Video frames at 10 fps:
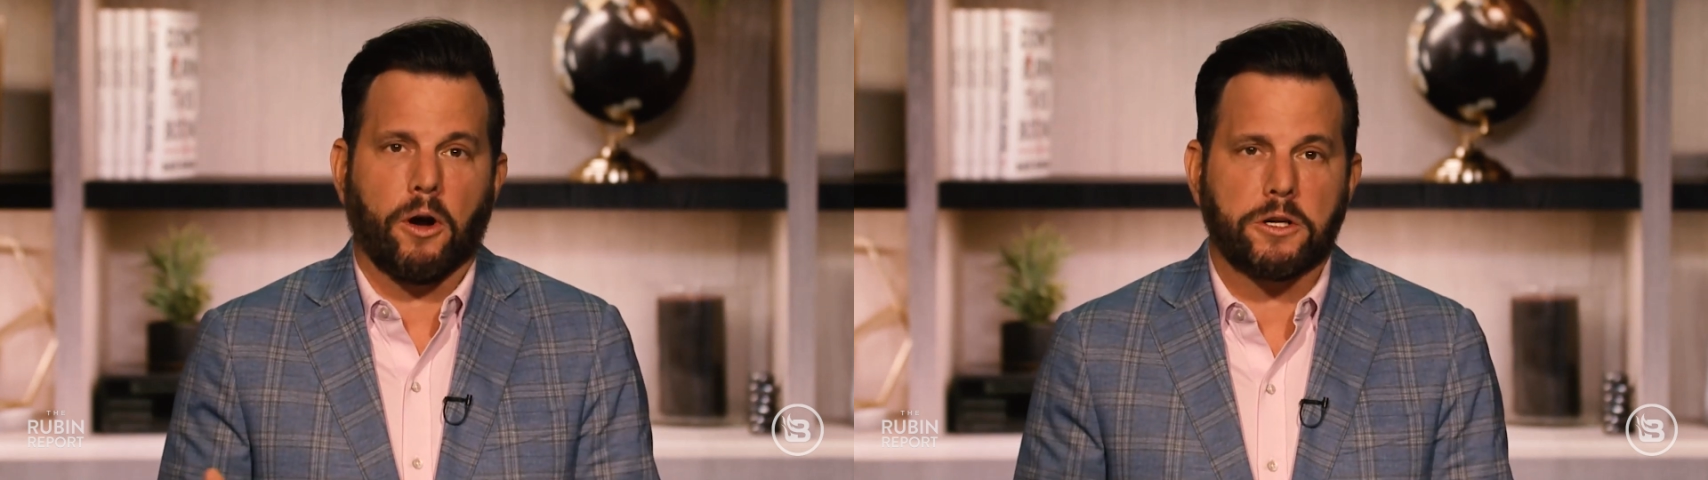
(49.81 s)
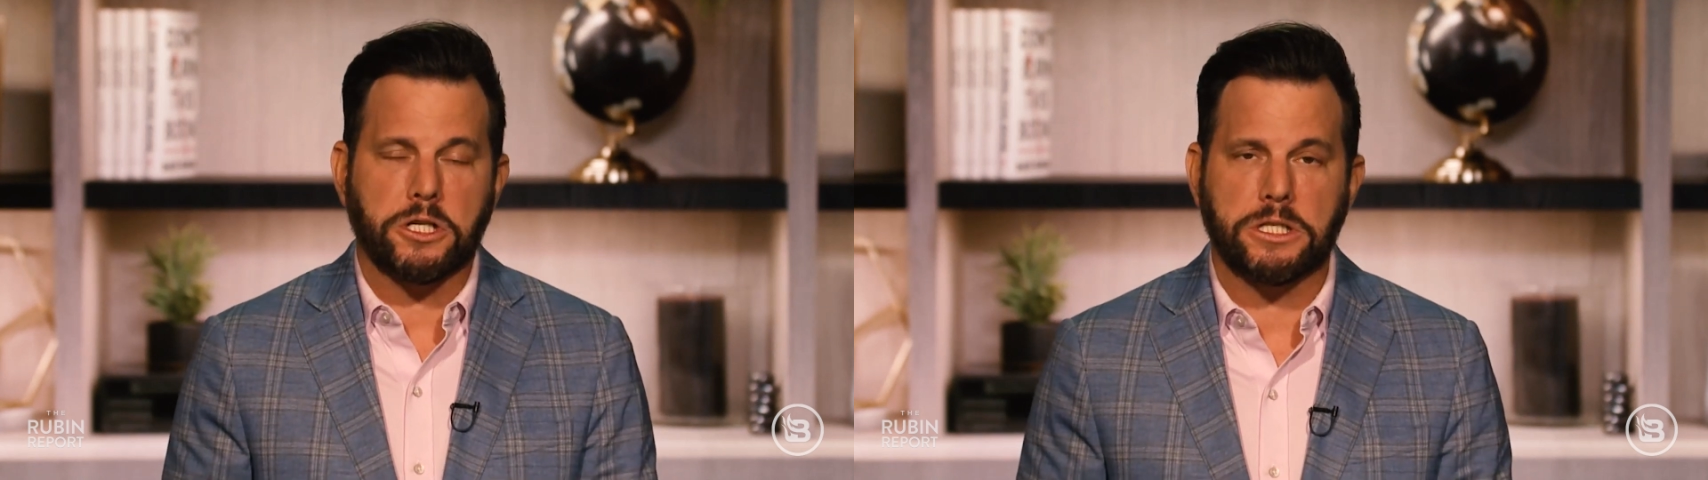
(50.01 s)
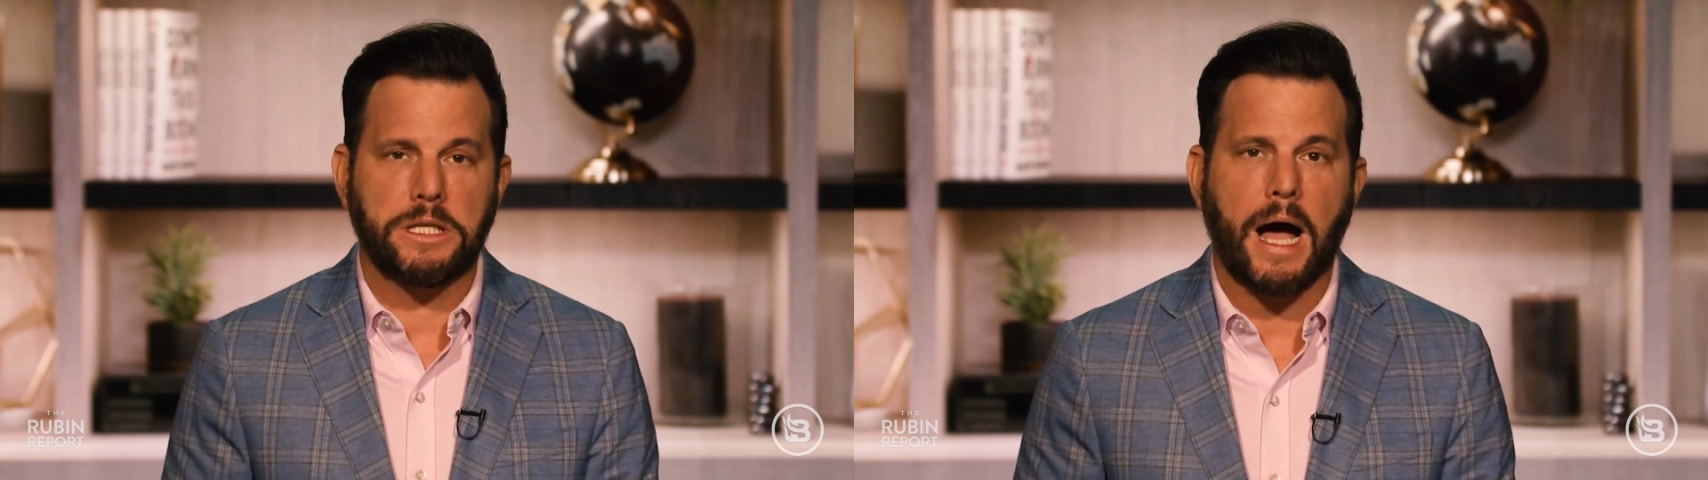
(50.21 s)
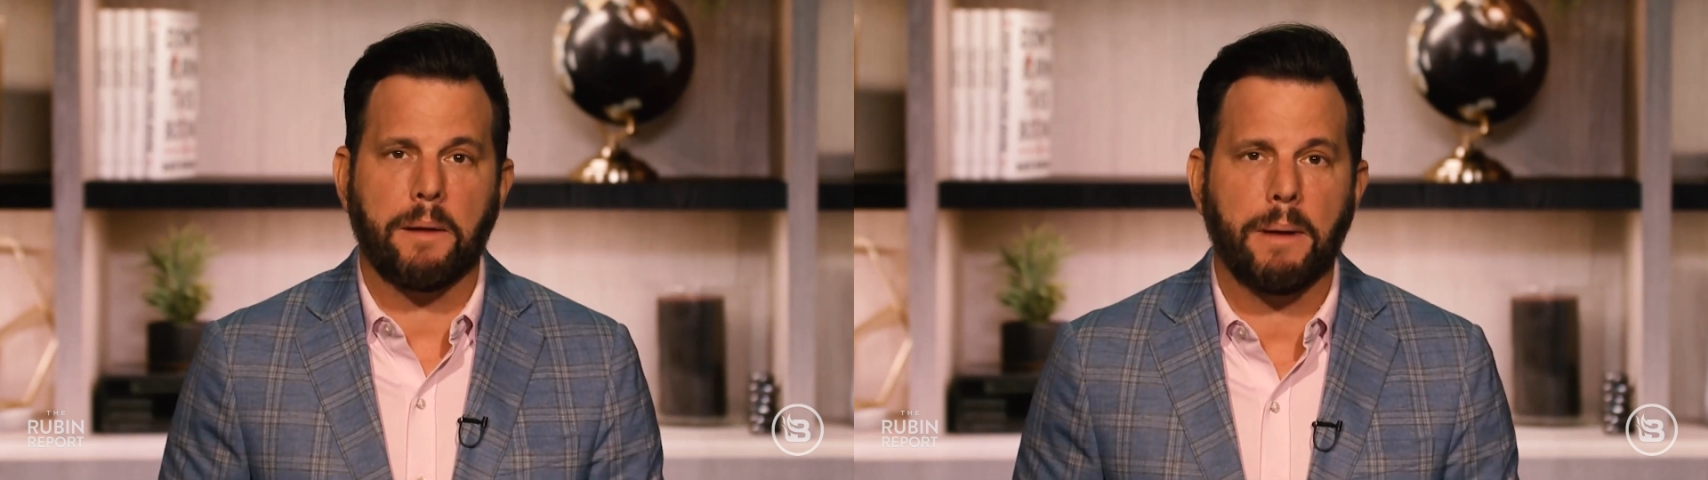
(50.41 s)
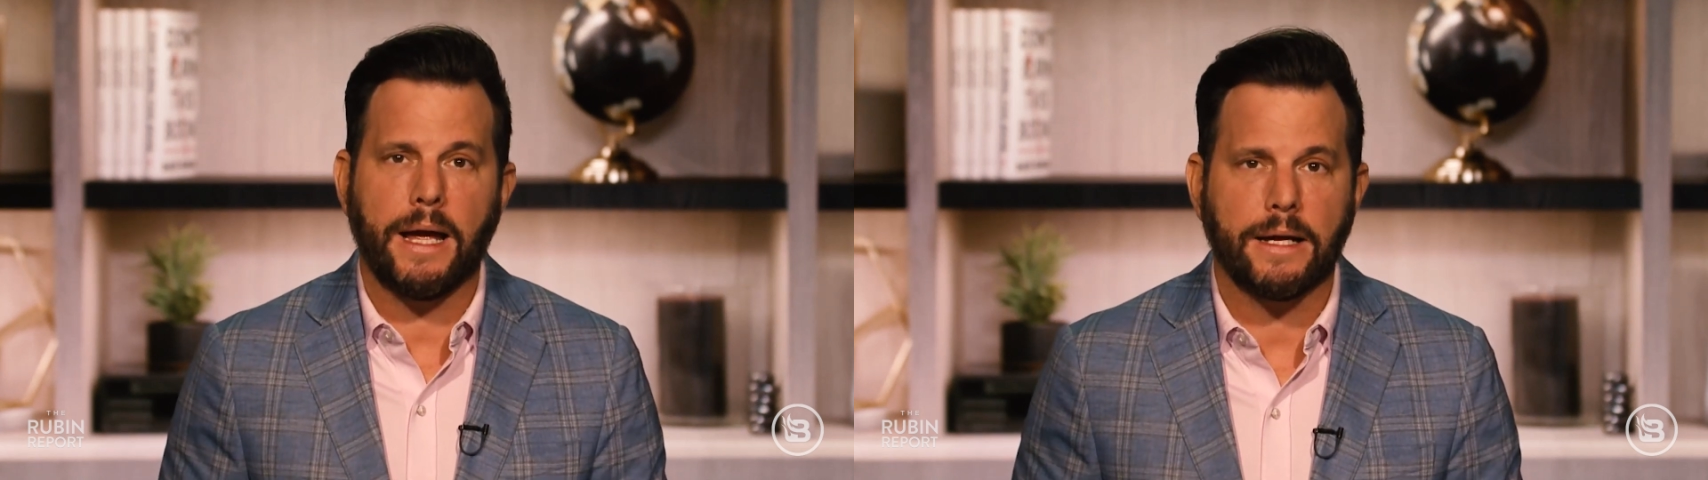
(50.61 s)
are just
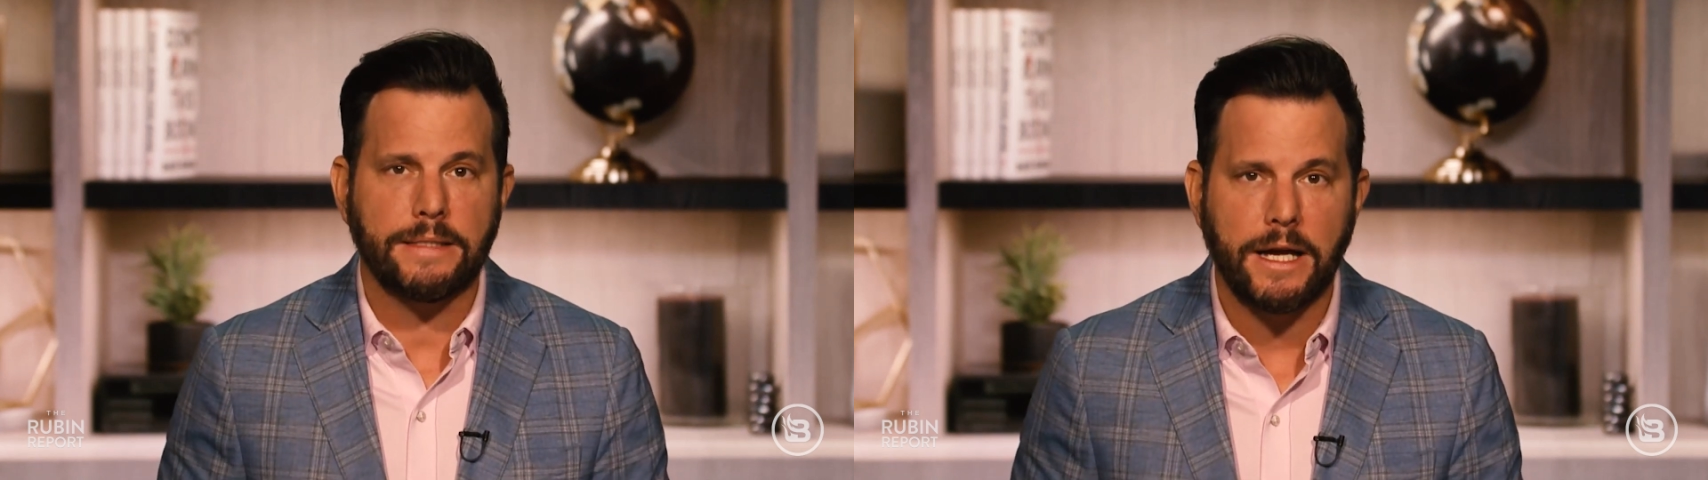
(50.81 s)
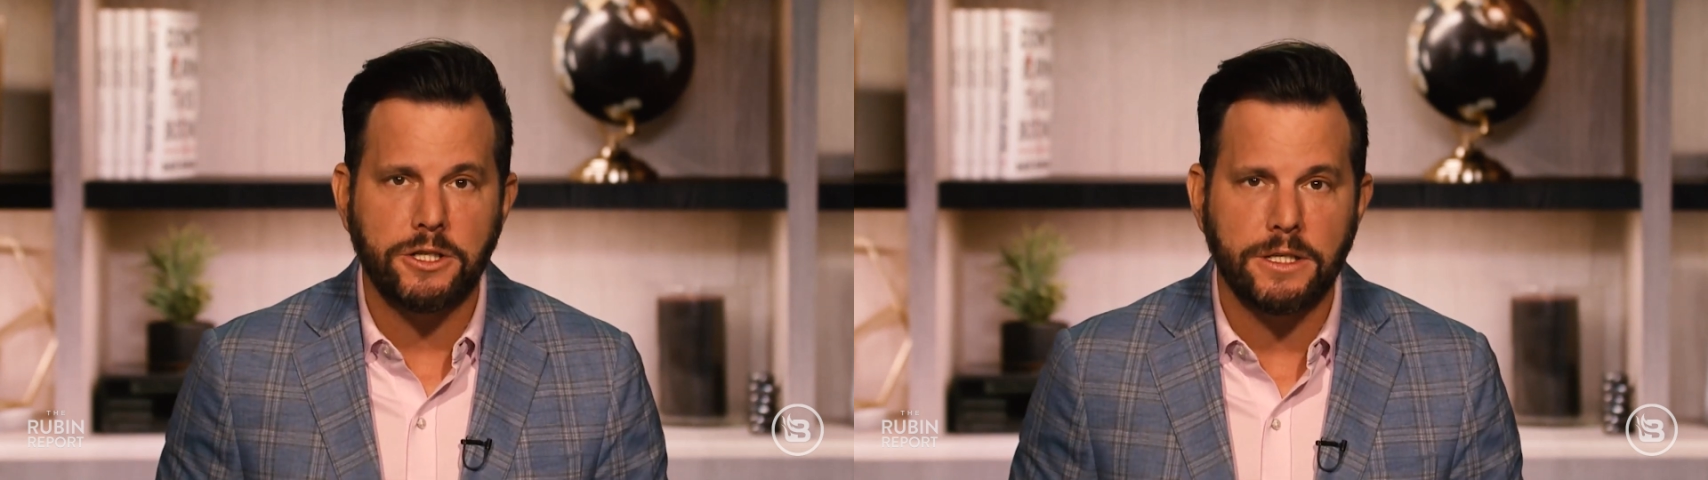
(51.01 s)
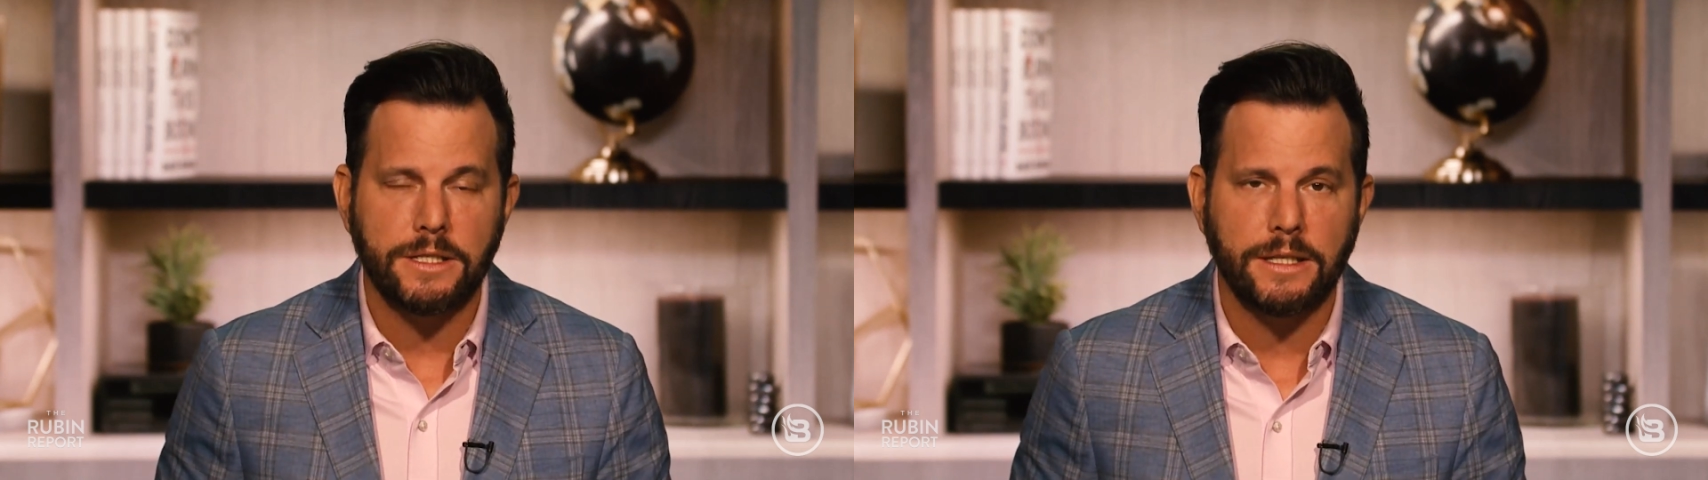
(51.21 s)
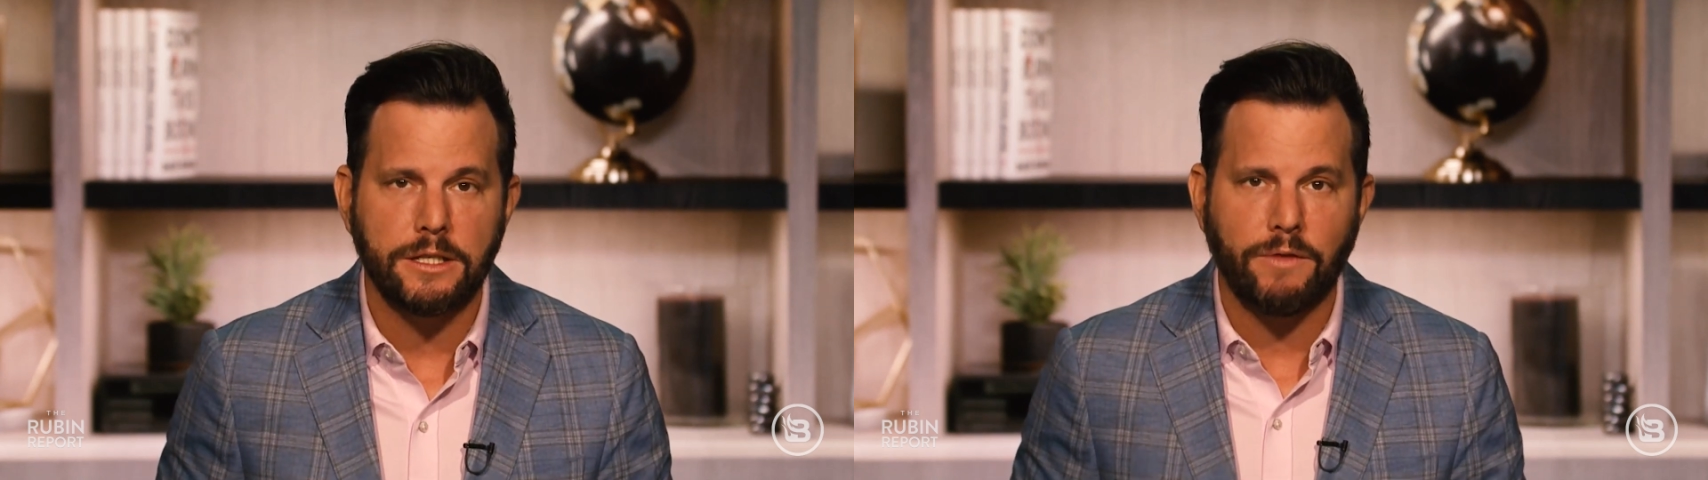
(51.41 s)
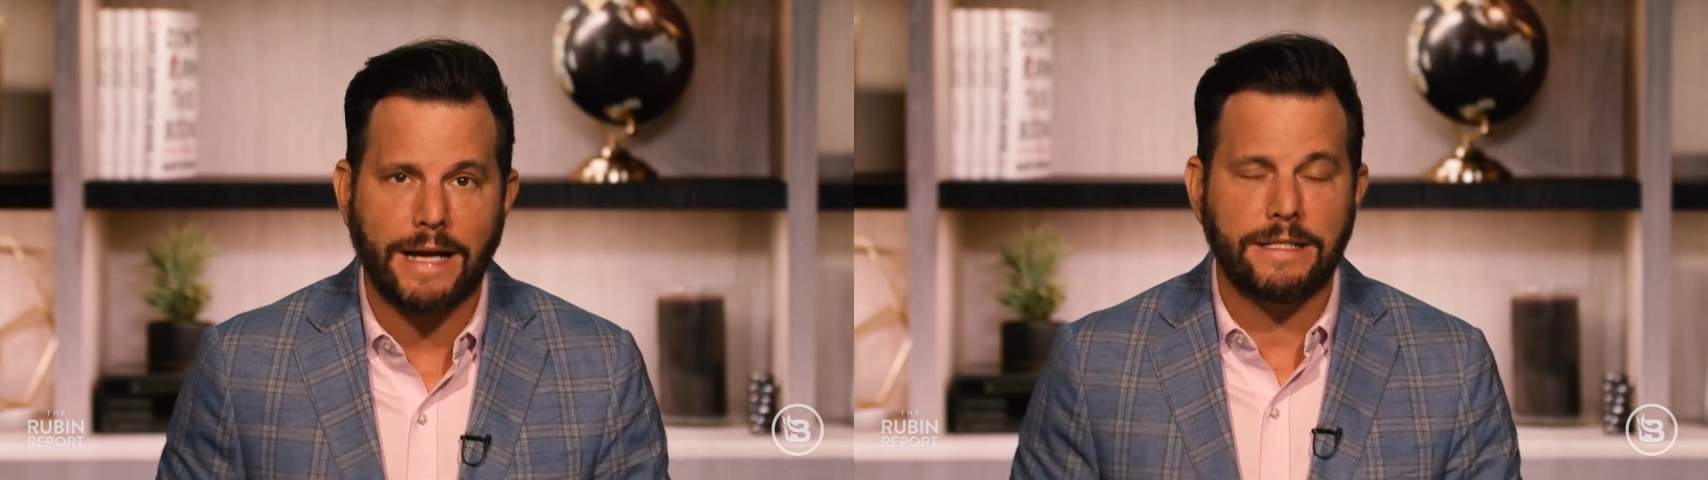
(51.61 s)
not paying attention to
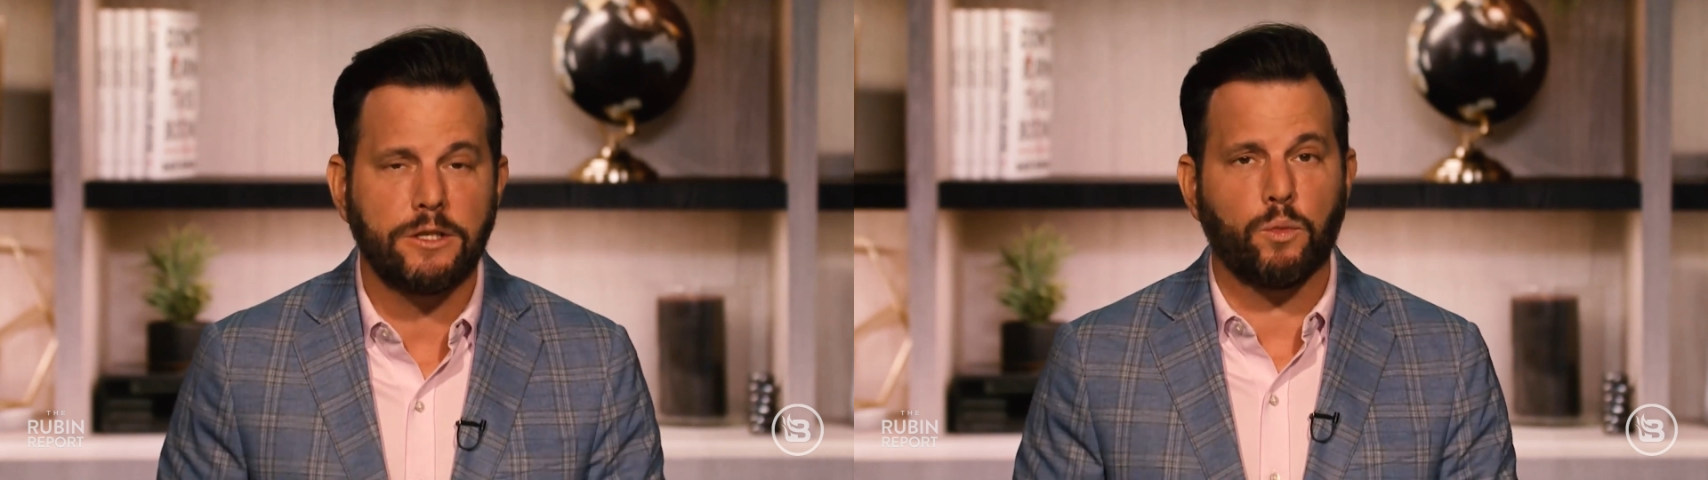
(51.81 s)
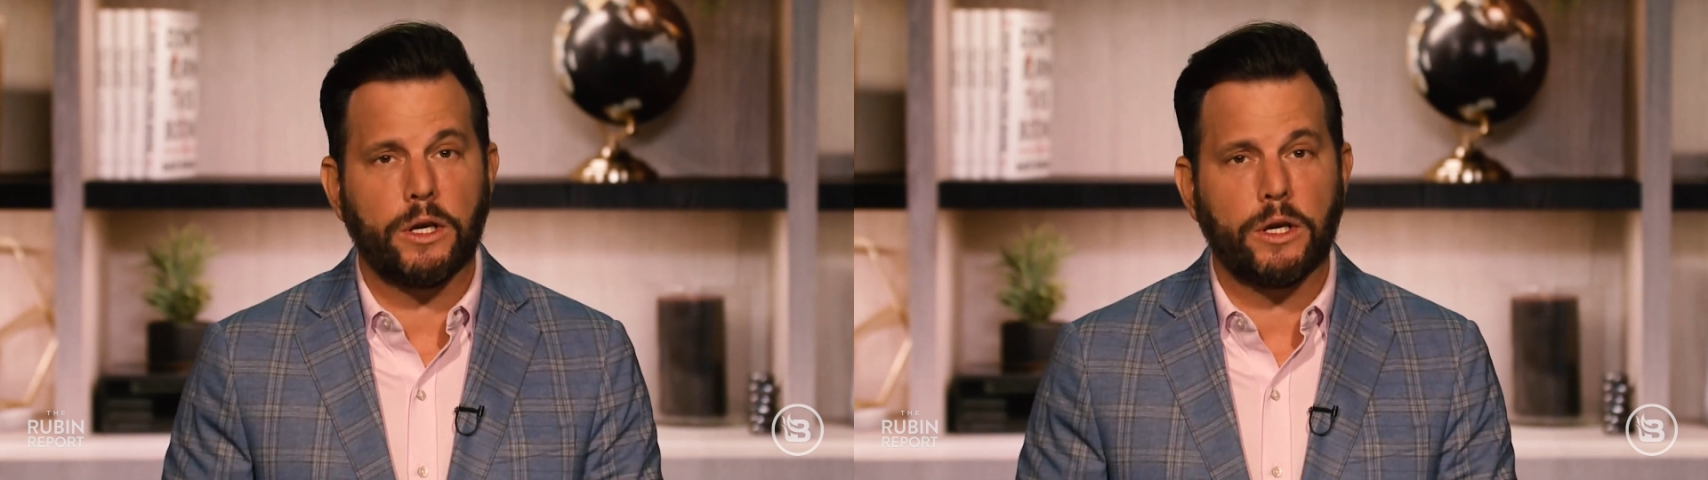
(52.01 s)
these vaccines.